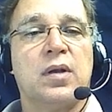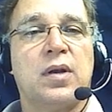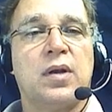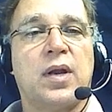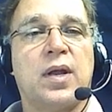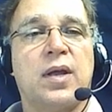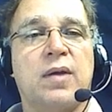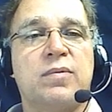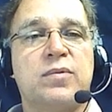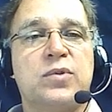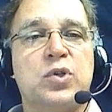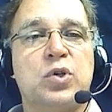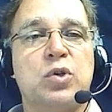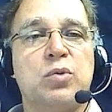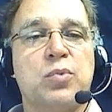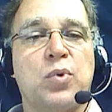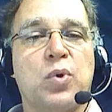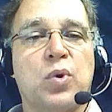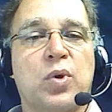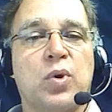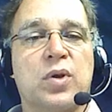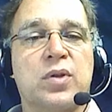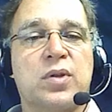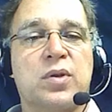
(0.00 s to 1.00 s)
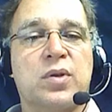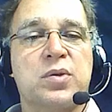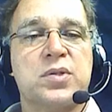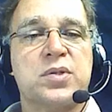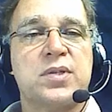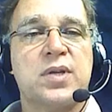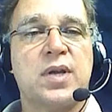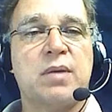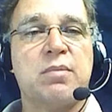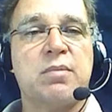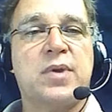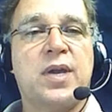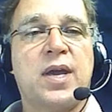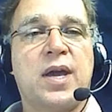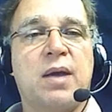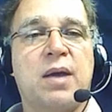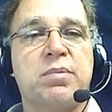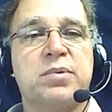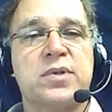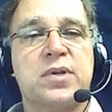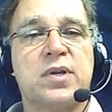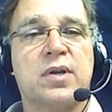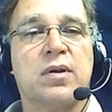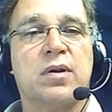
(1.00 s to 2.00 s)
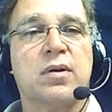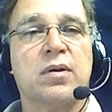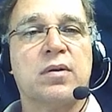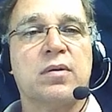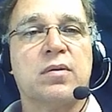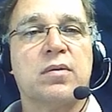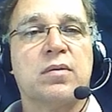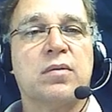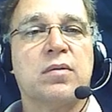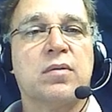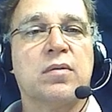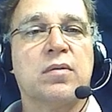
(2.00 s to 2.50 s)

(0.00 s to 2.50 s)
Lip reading: And I have 2 more of those same caps here.